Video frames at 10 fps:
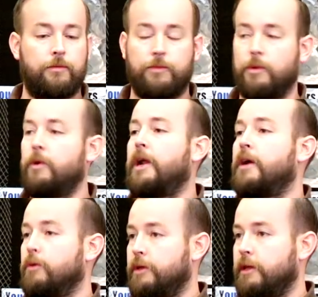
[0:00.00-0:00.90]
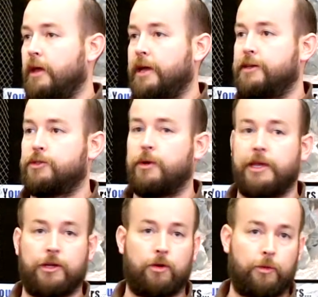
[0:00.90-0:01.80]
The one I really like is the one
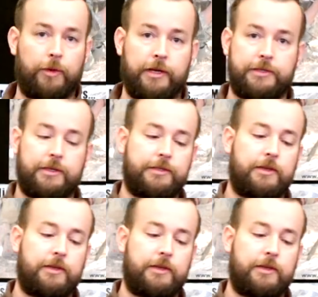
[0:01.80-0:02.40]
that incorporates this